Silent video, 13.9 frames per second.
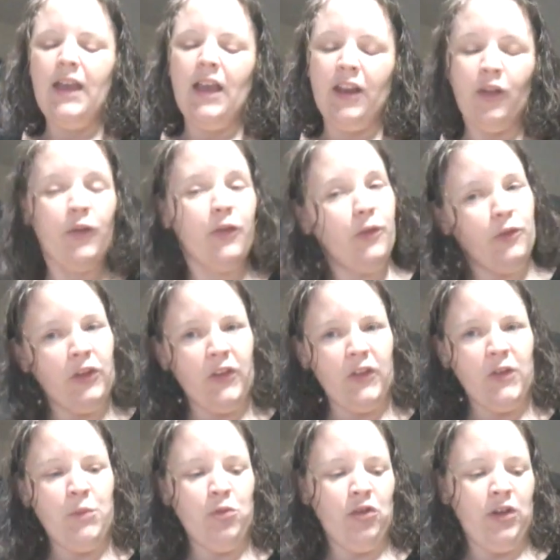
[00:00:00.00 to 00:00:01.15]
And also,
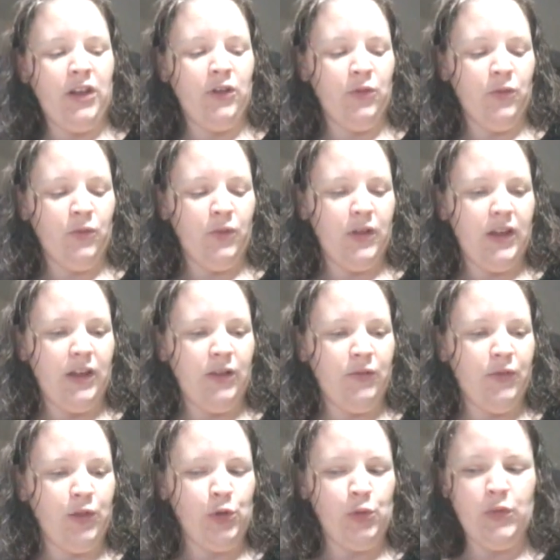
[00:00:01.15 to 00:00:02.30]
Jessie Marie, you've
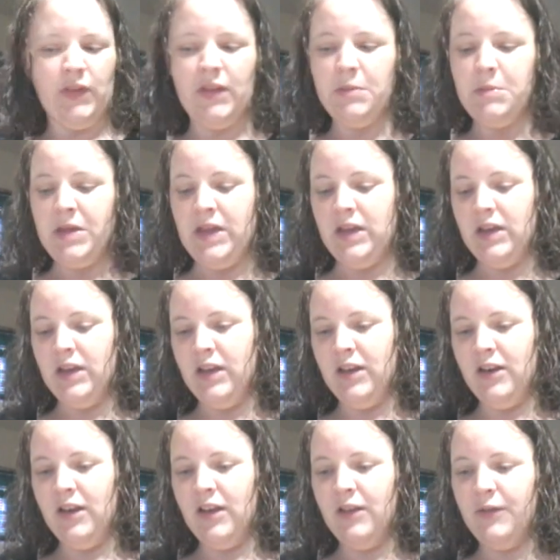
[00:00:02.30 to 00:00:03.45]
influenced me
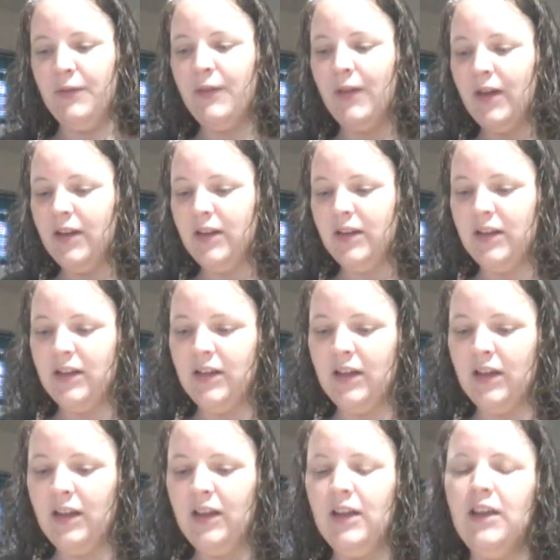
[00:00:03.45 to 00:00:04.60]
in
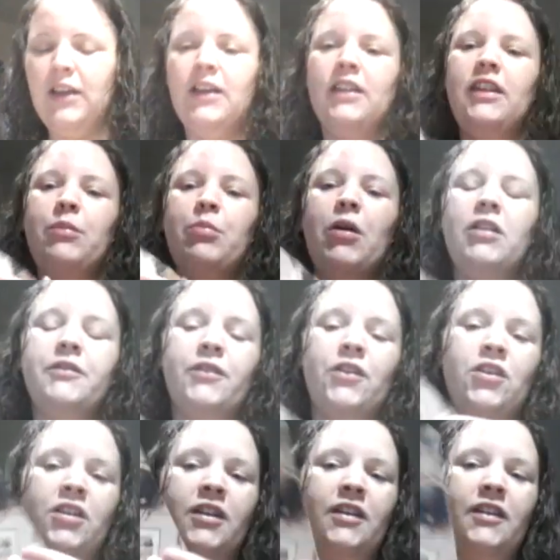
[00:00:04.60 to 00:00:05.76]
finding the Paula
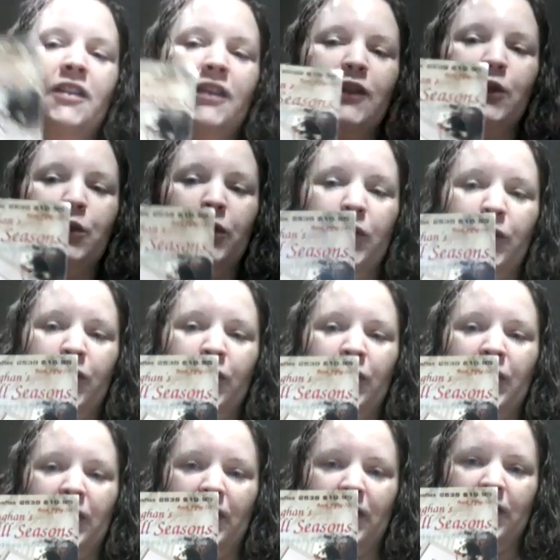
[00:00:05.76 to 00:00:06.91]
Vaughn's Quilts for All
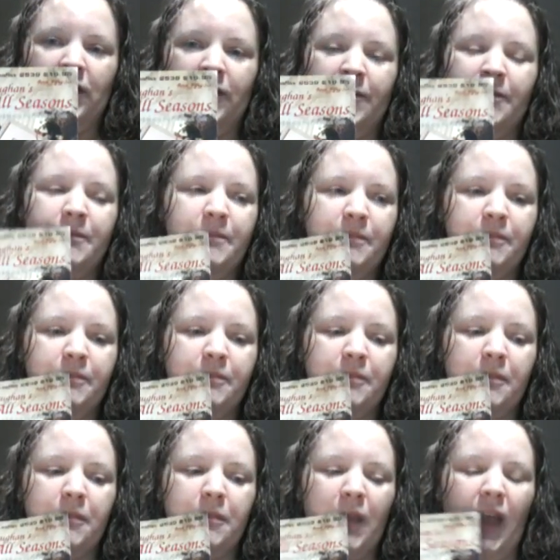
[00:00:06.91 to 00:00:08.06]
Season.
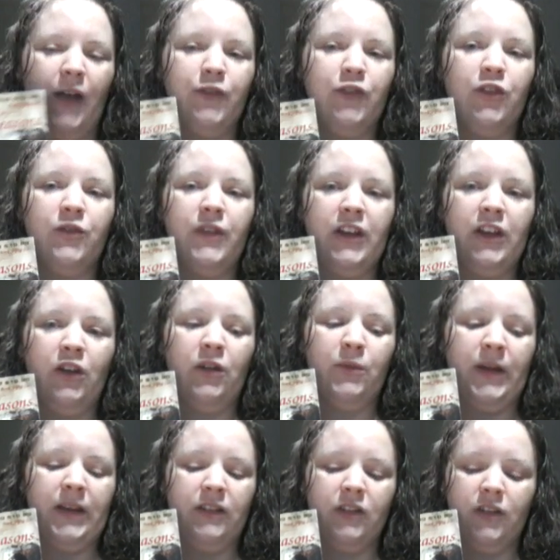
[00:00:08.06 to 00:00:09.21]
After your video, I
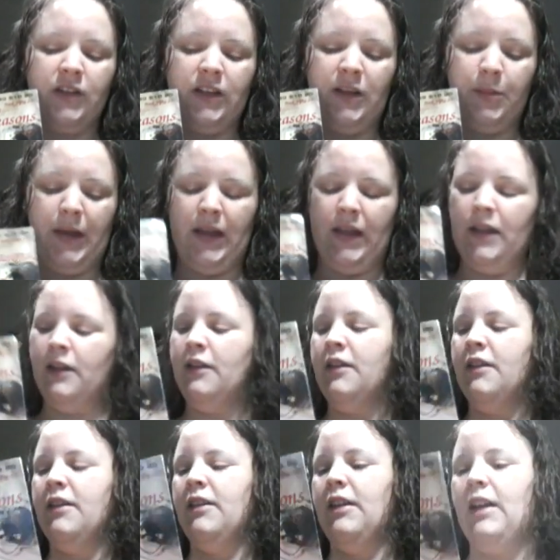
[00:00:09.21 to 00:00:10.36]
went on eBay
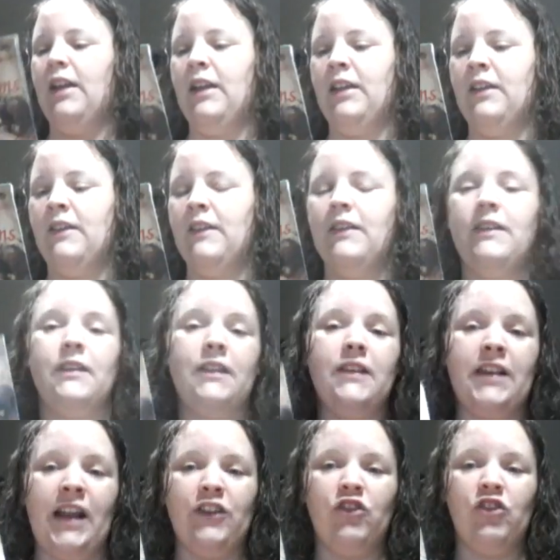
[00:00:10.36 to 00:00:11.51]
and
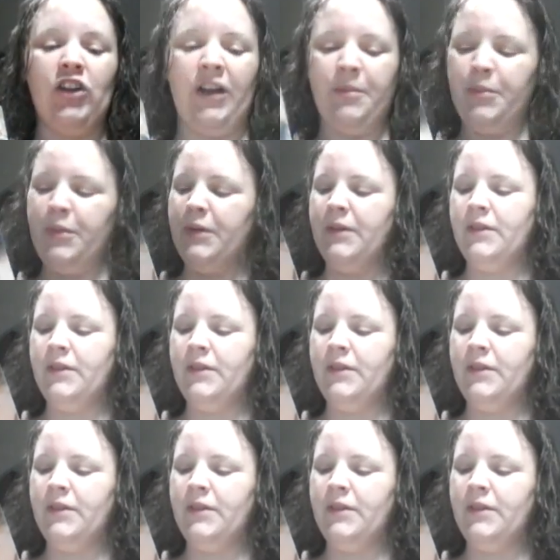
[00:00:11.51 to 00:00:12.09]
snatched it up.